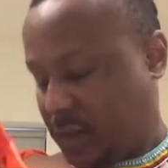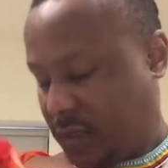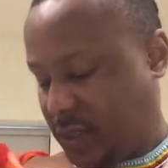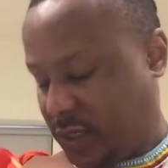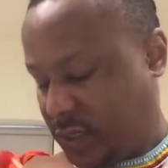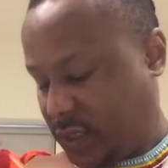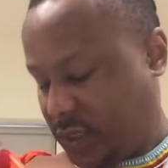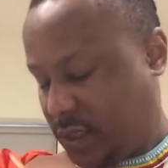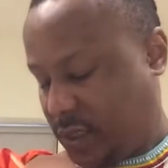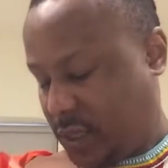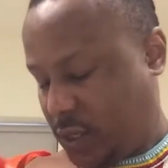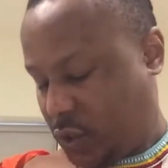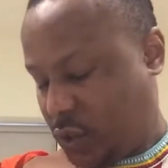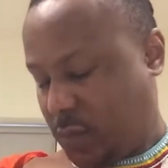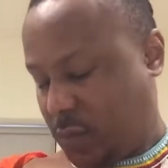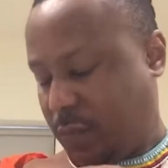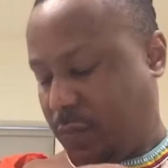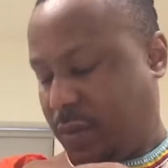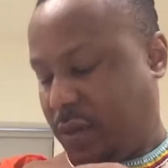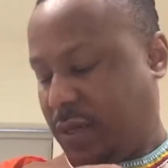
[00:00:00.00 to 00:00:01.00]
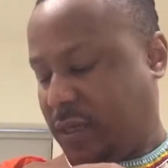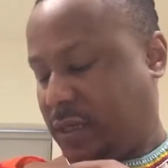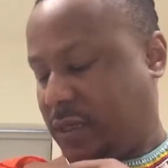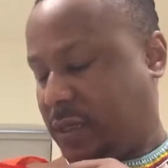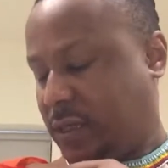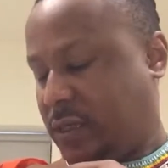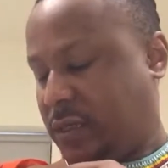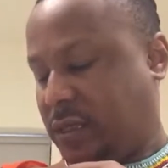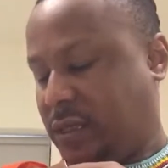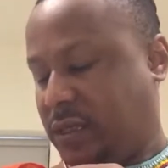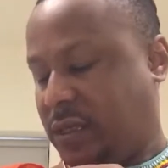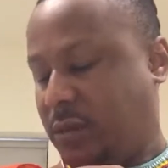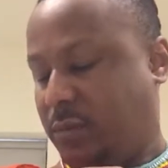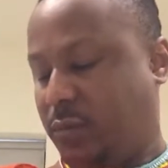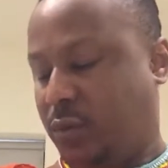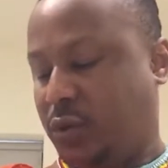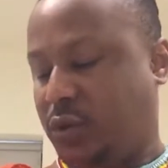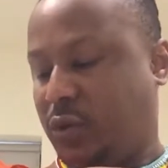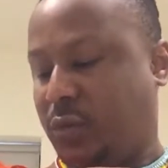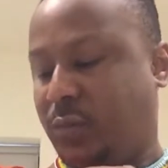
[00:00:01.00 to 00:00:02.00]
This is the top part, this is the
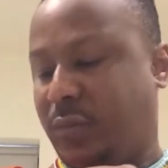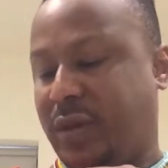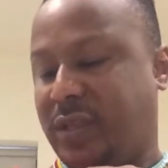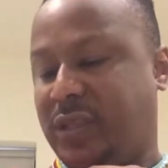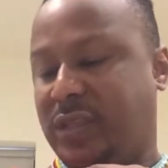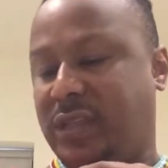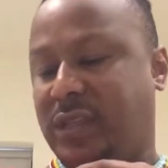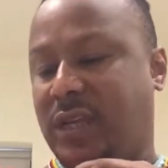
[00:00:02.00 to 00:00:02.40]
bottom part.